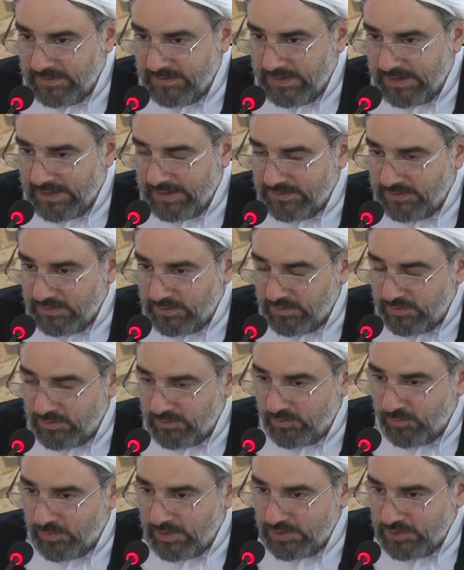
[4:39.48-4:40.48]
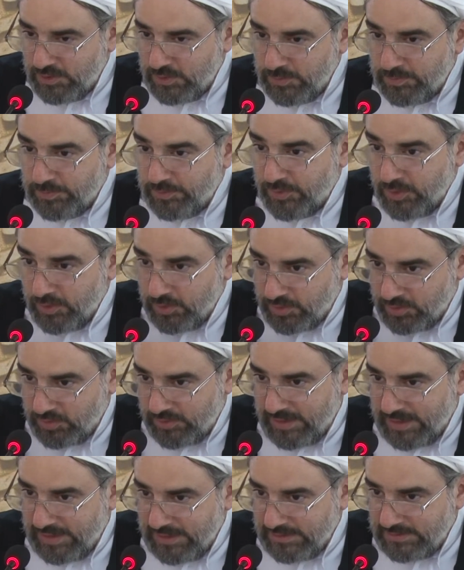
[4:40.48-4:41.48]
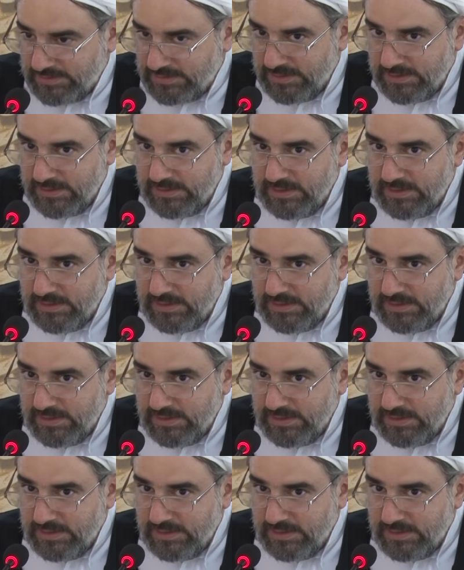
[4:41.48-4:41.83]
And when you procreate,